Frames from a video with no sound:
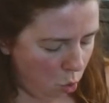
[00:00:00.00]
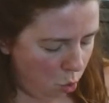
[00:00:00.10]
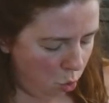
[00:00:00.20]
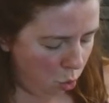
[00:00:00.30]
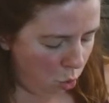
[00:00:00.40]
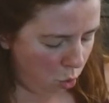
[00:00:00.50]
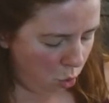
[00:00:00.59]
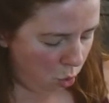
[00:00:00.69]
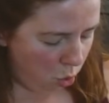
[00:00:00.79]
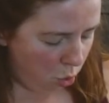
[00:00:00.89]

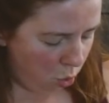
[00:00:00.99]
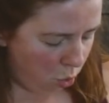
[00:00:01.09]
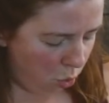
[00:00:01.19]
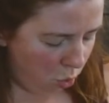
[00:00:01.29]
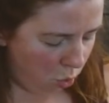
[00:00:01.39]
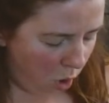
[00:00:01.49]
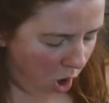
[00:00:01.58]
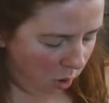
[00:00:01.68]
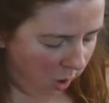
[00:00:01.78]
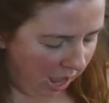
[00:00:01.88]
Ooh,
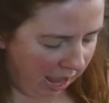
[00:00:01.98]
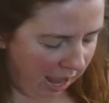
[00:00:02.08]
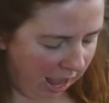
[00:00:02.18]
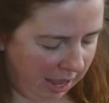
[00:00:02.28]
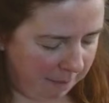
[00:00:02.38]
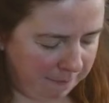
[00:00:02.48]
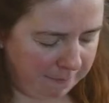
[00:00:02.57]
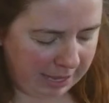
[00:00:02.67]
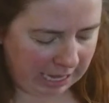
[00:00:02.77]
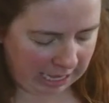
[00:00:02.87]
okay, I
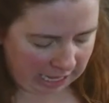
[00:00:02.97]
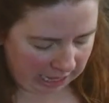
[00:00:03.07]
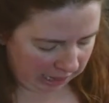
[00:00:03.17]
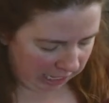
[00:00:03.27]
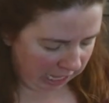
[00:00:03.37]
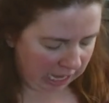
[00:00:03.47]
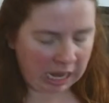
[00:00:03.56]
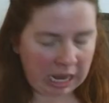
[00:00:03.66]
immediately